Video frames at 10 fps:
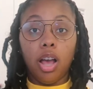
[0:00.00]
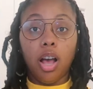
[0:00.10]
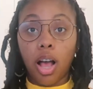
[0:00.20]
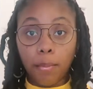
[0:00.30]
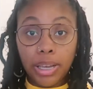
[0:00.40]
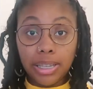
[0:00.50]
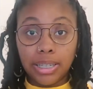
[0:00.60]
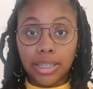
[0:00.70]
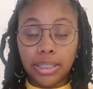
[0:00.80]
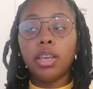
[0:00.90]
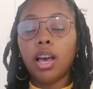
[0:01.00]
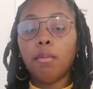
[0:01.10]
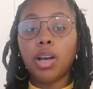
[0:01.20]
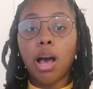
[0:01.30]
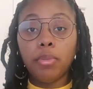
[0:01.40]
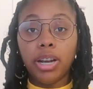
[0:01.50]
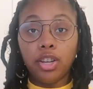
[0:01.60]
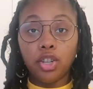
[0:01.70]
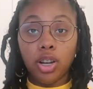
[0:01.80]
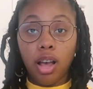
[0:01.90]
amazing. The
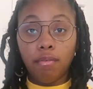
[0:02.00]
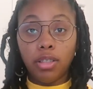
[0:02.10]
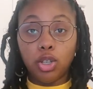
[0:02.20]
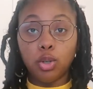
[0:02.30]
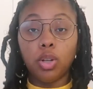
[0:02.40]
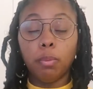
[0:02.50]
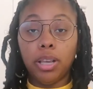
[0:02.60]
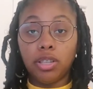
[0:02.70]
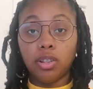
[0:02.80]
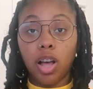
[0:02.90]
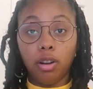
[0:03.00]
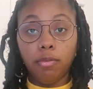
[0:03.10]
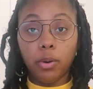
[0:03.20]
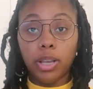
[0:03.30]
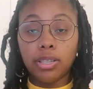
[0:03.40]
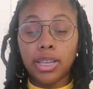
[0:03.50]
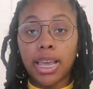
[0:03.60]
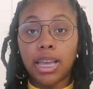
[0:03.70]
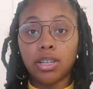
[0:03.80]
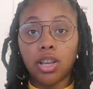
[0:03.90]
combination of the dual pixel autofocus
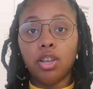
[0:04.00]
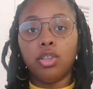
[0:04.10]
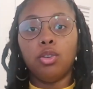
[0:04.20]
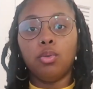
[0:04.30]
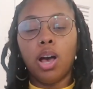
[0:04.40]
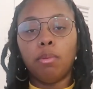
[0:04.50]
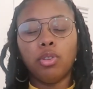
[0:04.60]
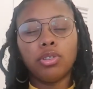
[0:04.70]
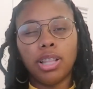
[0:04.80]
and you using the